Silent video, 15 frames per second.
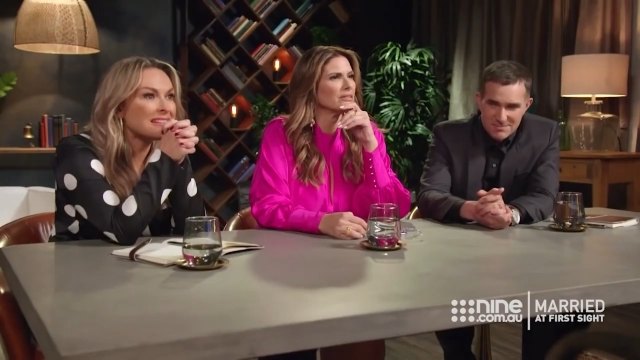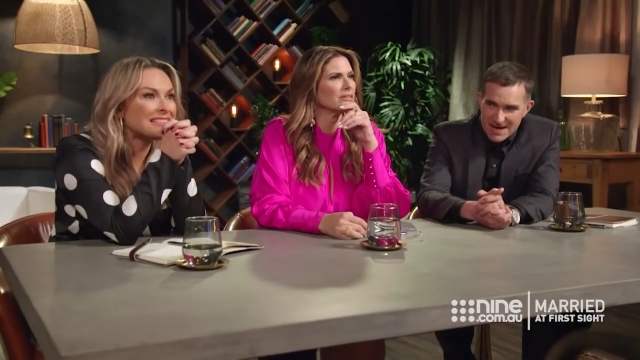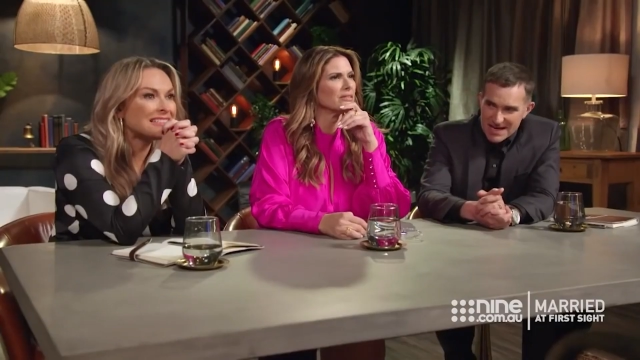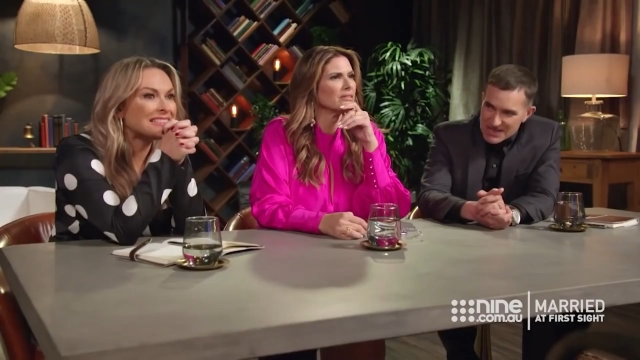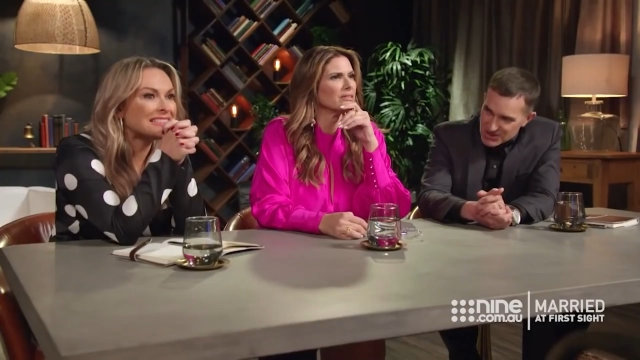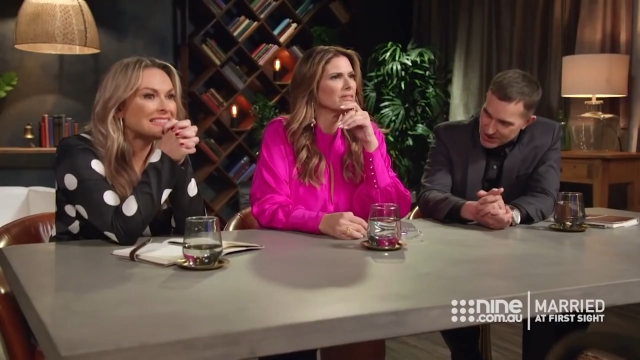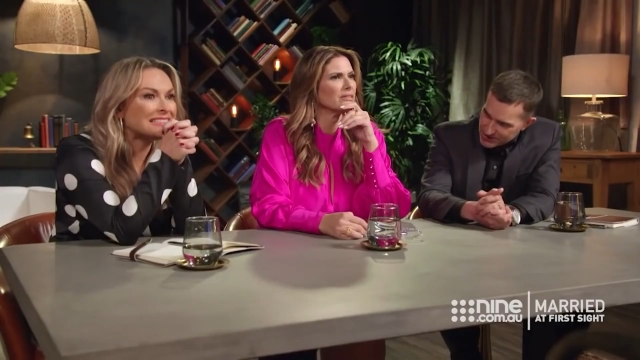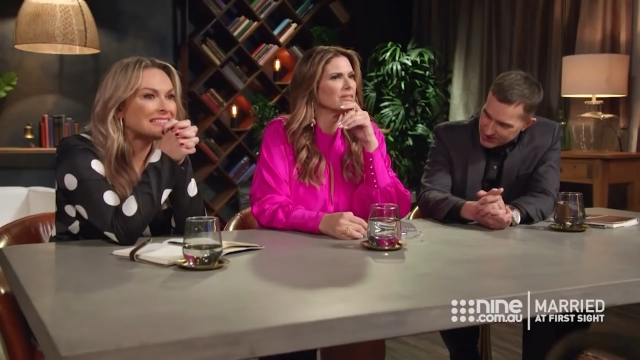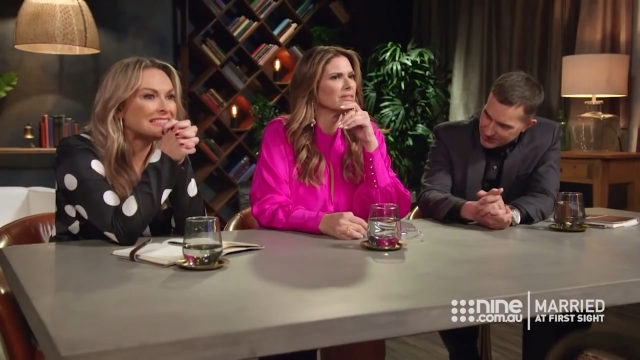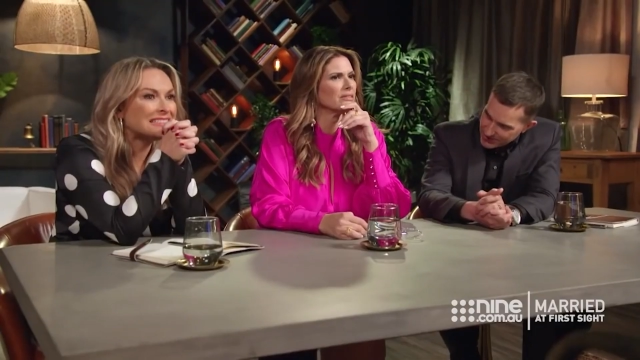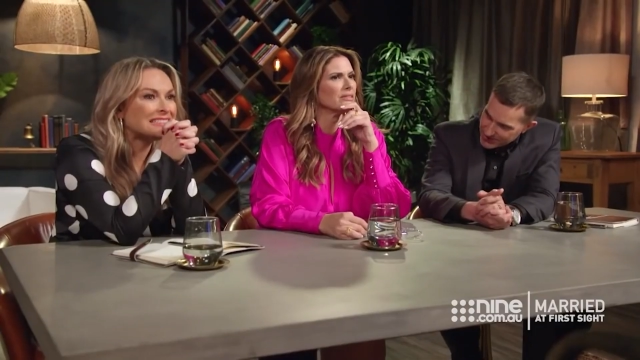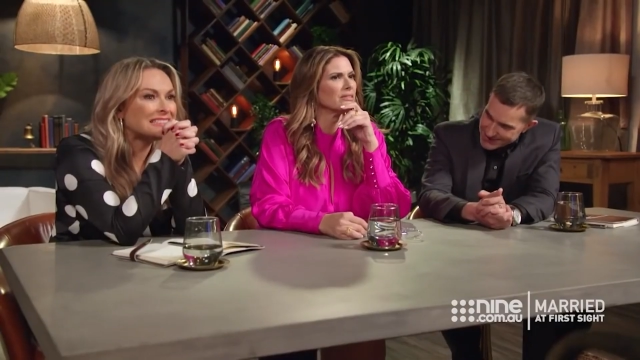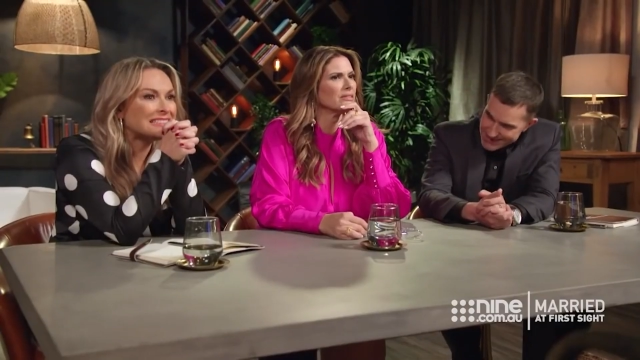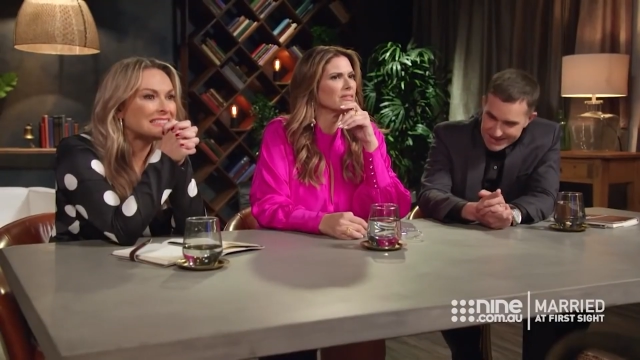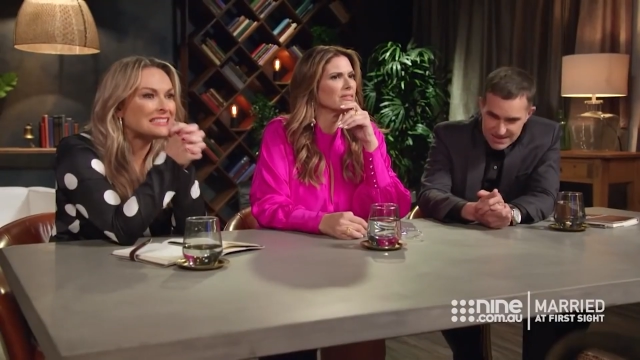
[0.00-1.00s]
Speaker 1: major
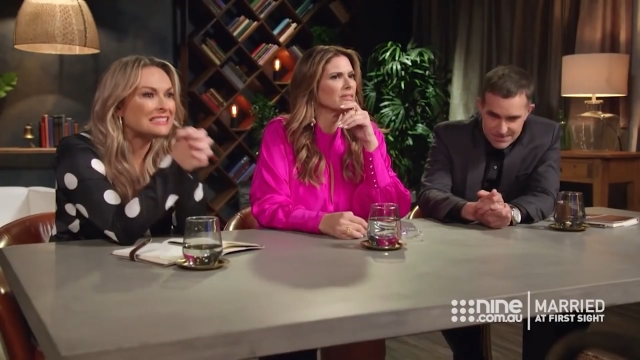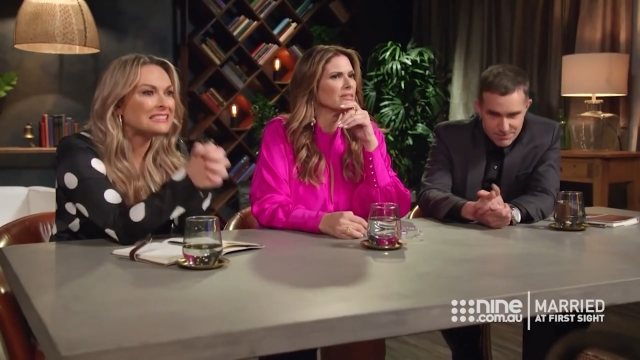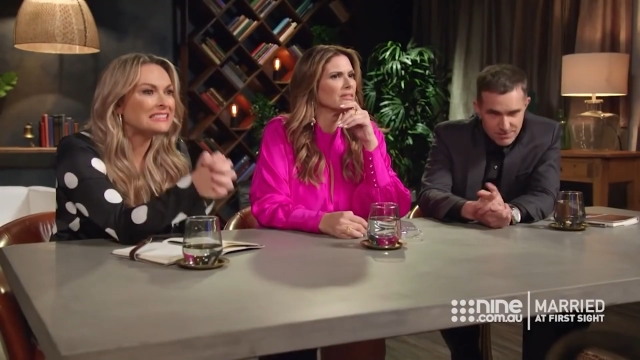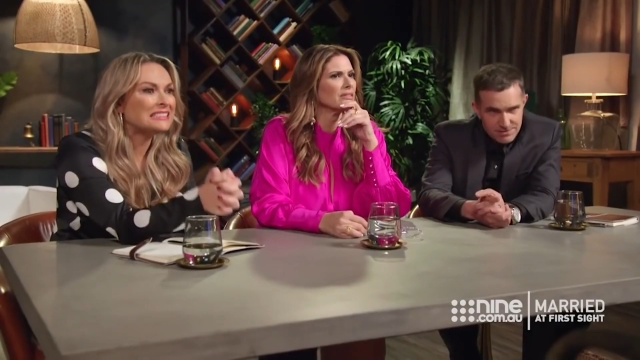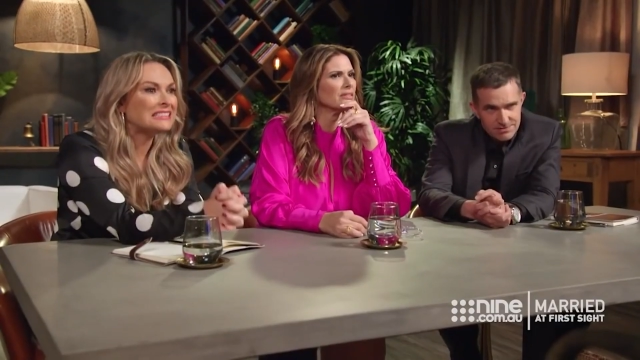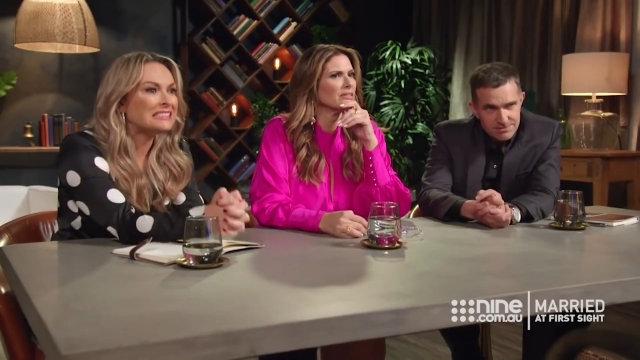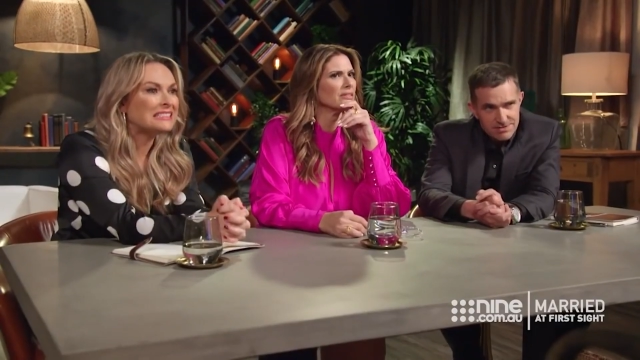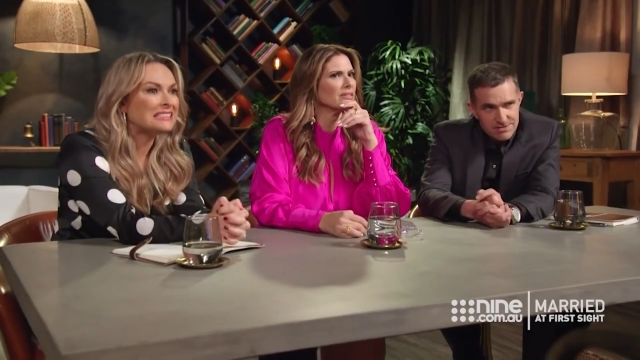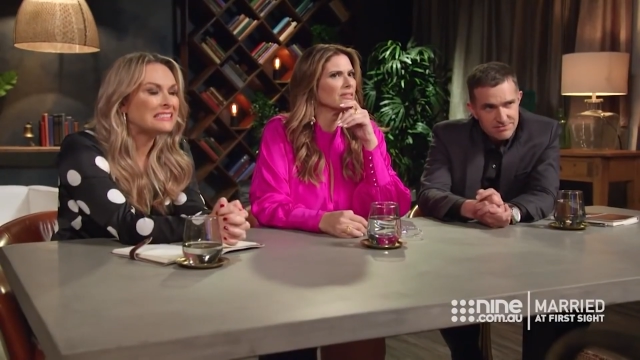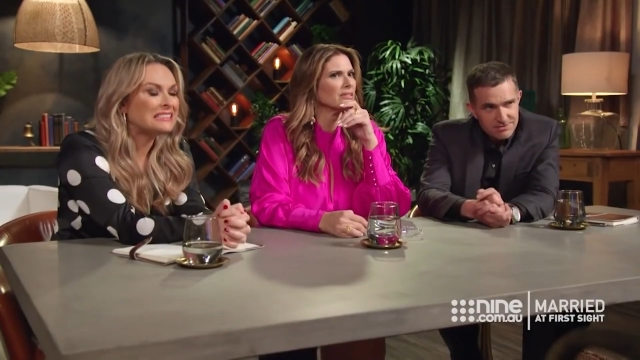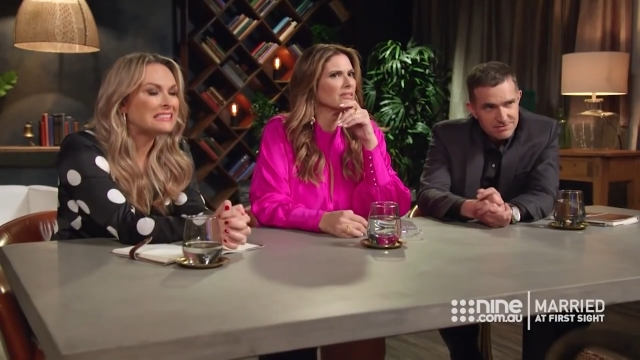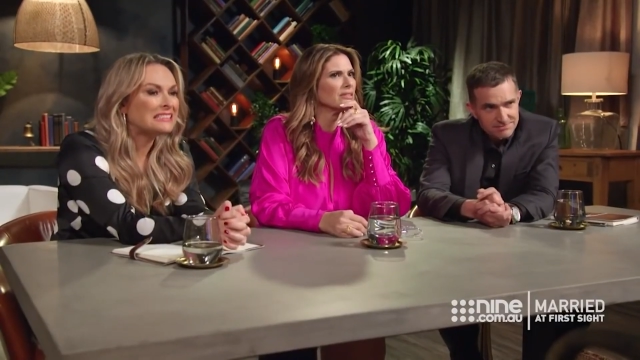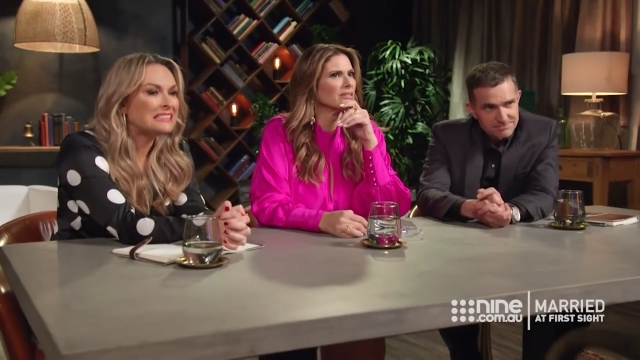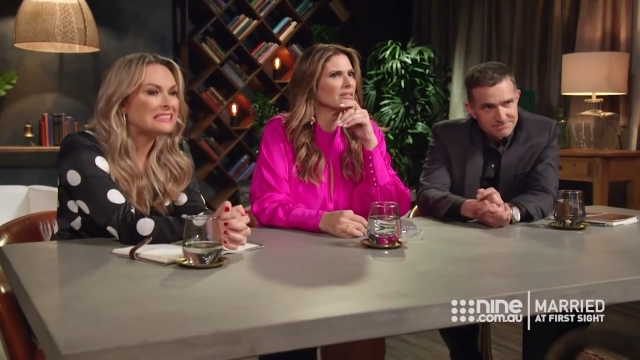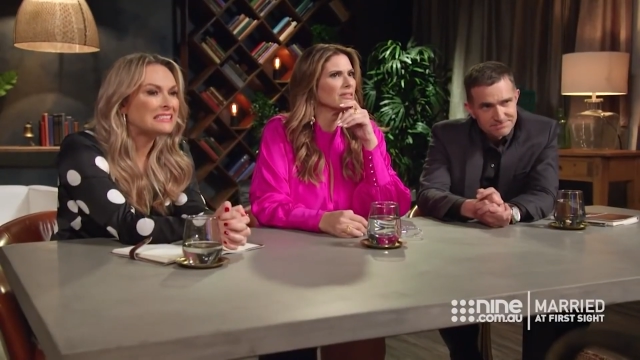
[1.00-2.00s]
crisis by the looks of
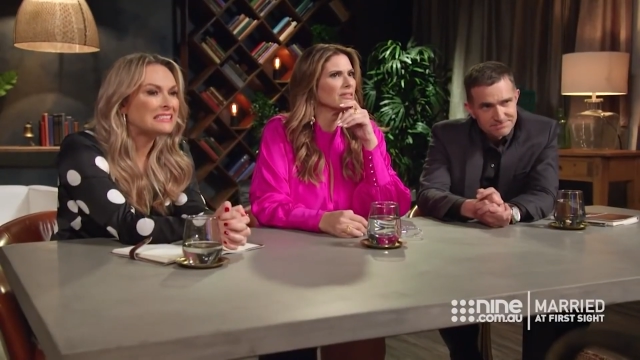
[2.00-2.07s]
it.